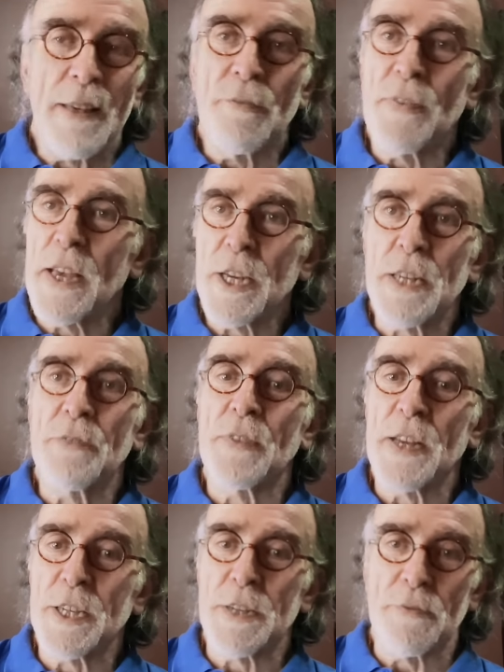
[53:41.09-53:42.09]
inflation,
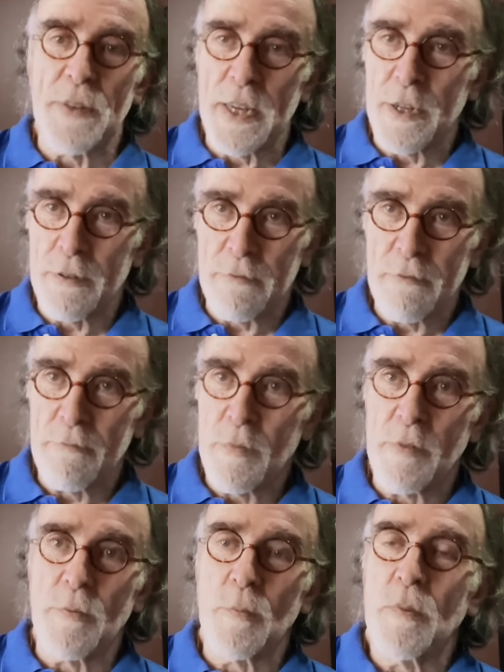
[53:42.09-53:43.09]
inflation, inflation.
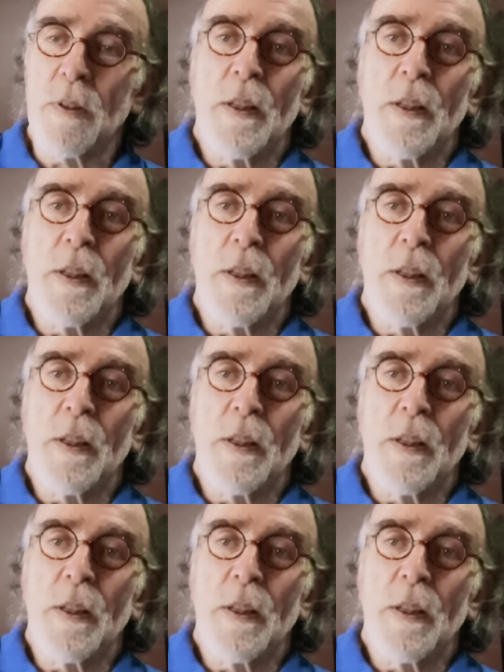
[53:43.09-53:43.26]
we